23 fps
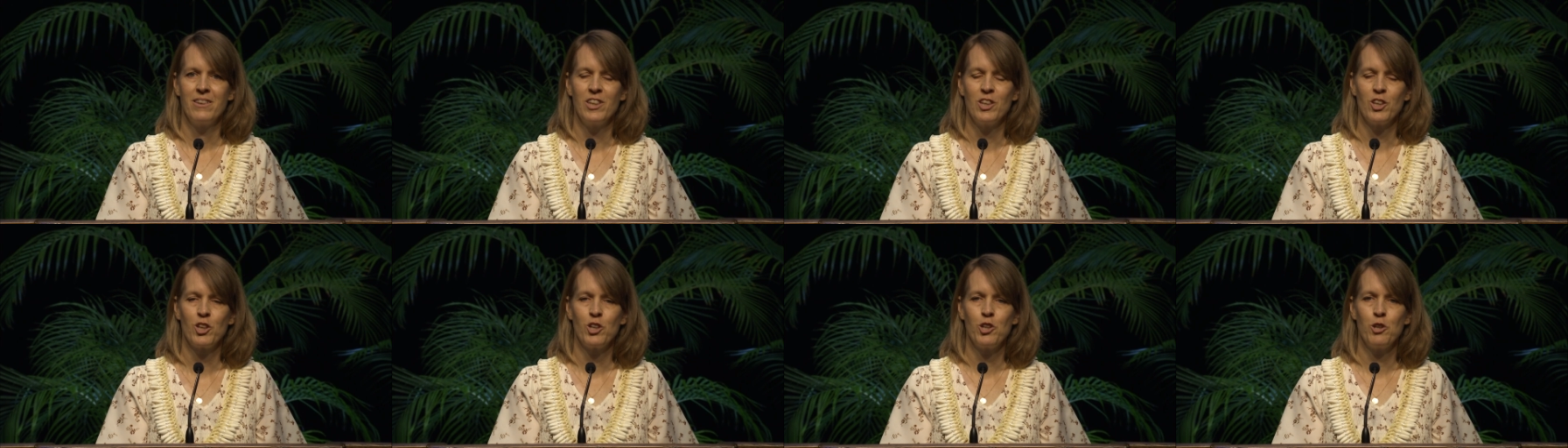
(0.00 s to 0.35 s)

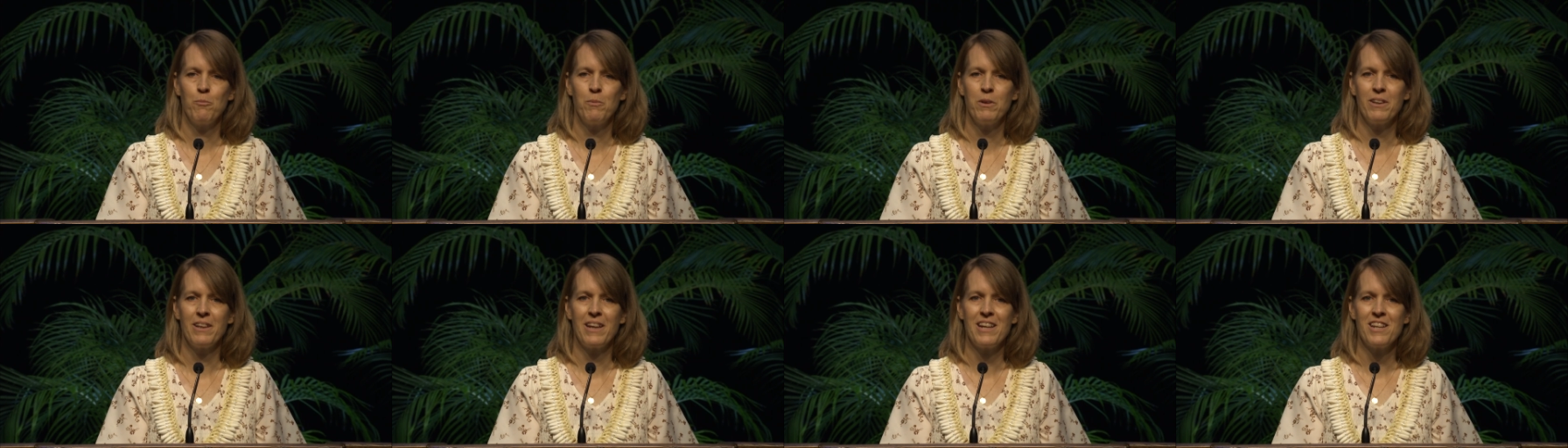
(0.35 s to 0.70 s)
The
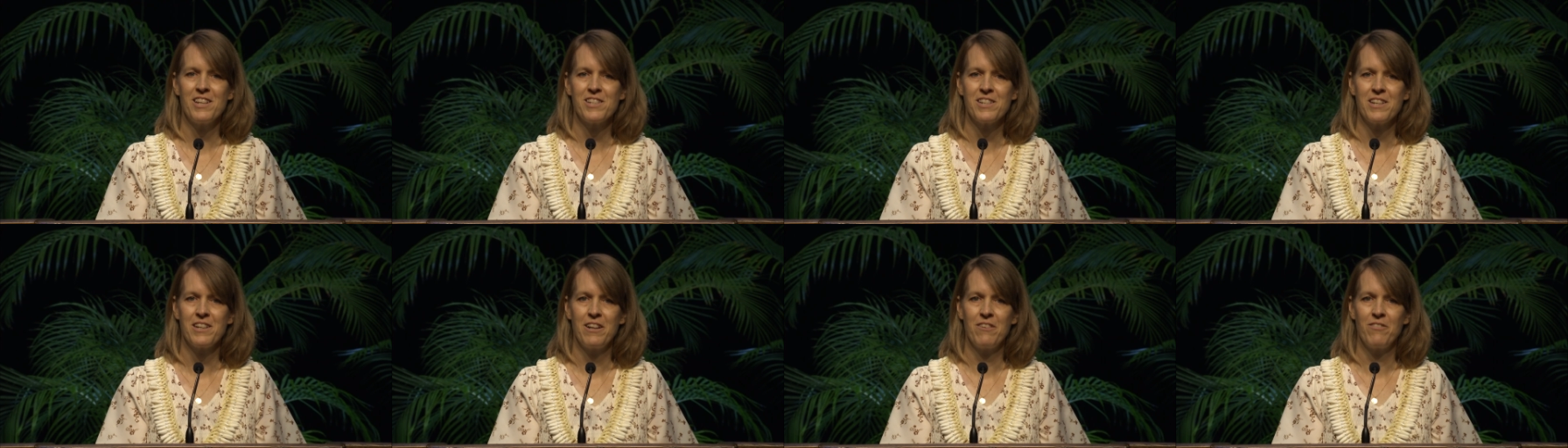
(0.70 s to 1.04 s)

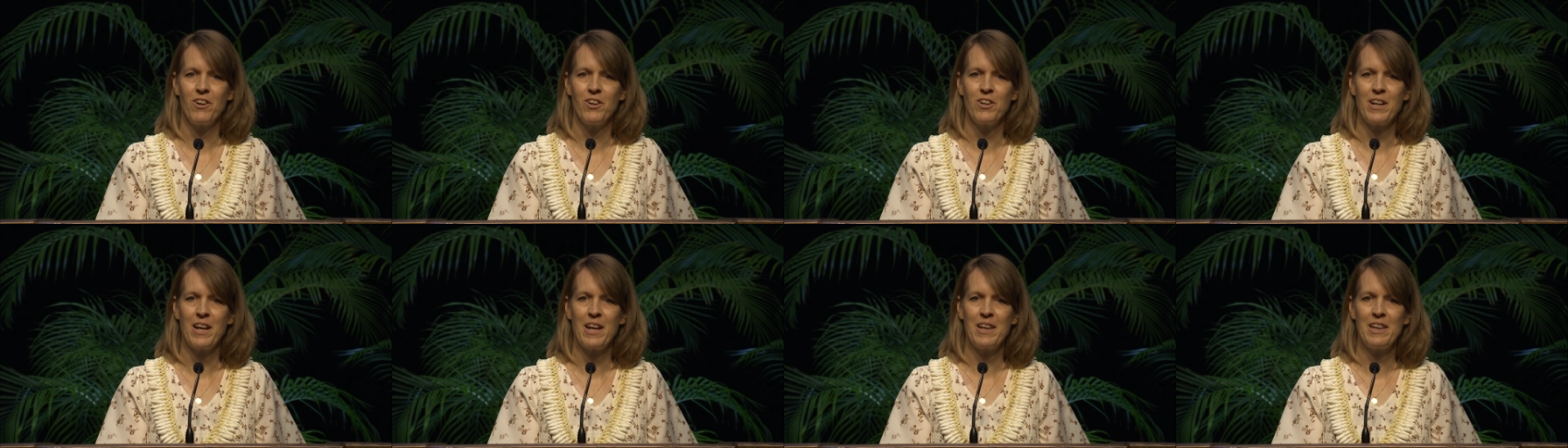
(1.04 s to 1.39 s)
accumulation
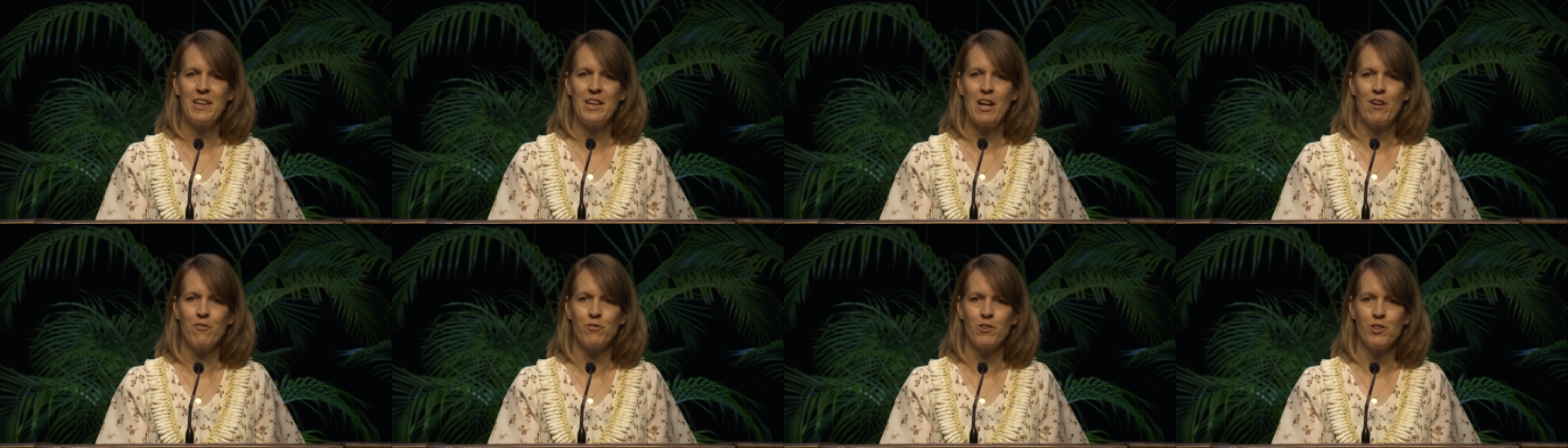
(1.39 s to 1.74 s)
of our
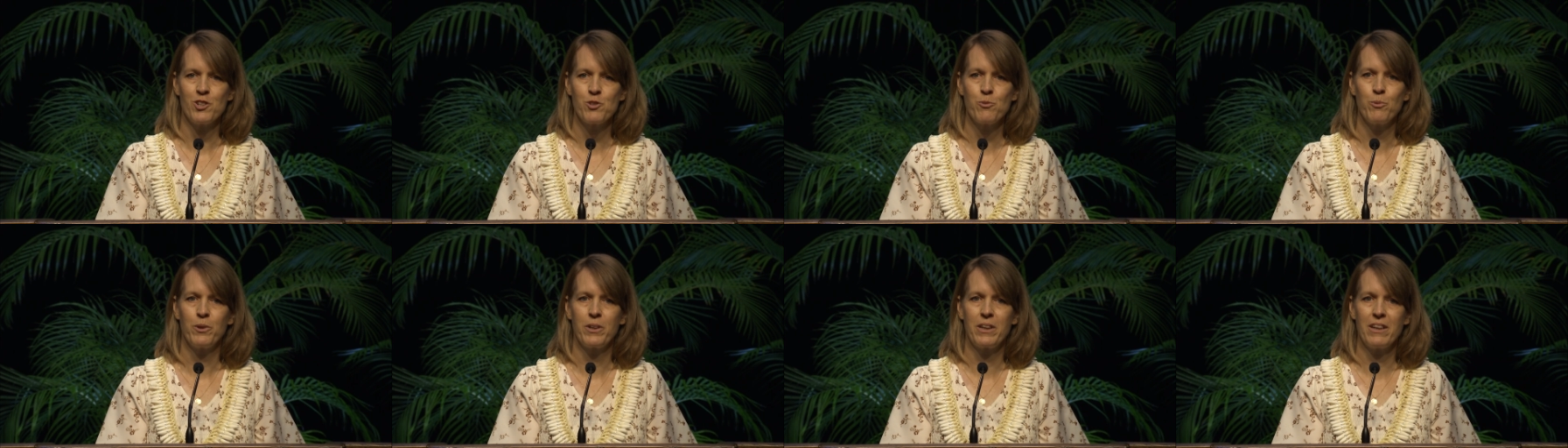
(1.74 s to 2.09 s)
daily
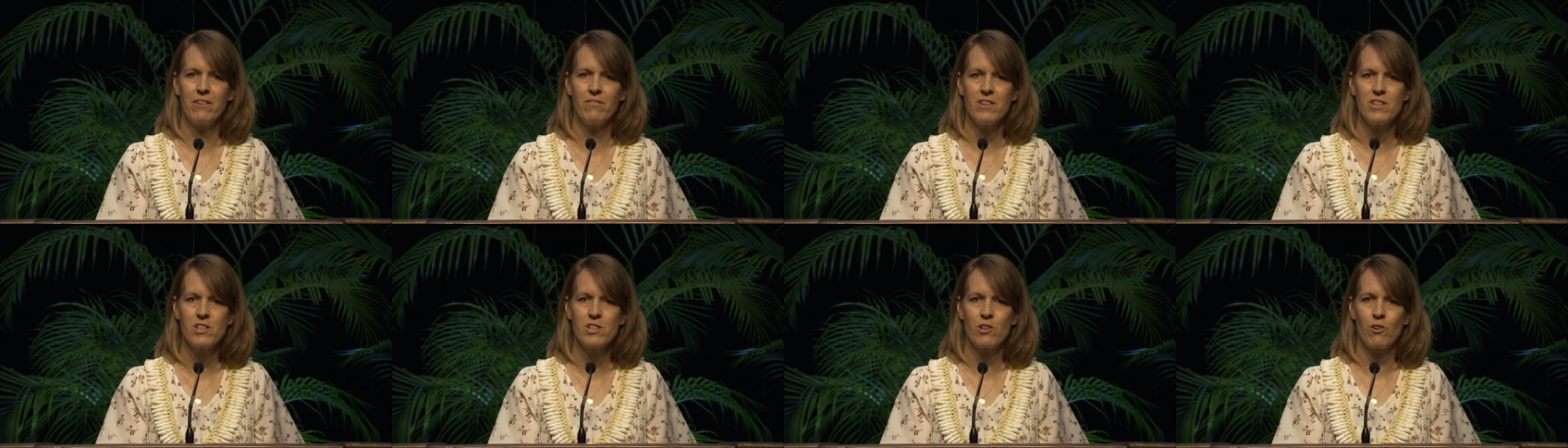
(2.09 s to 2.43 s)
efforts will
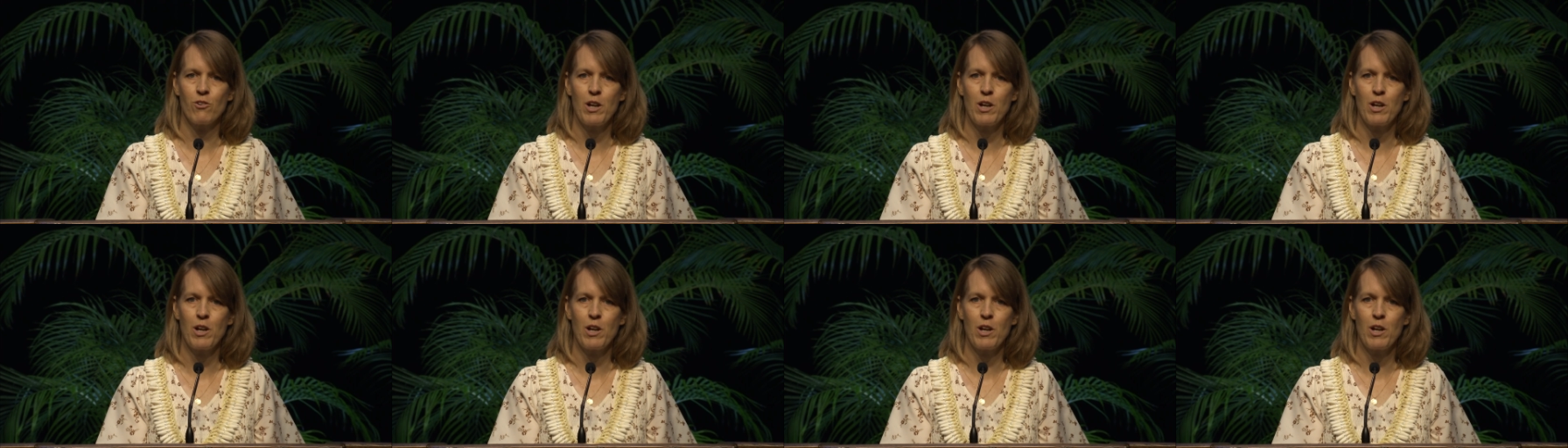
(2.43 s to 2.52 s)
give us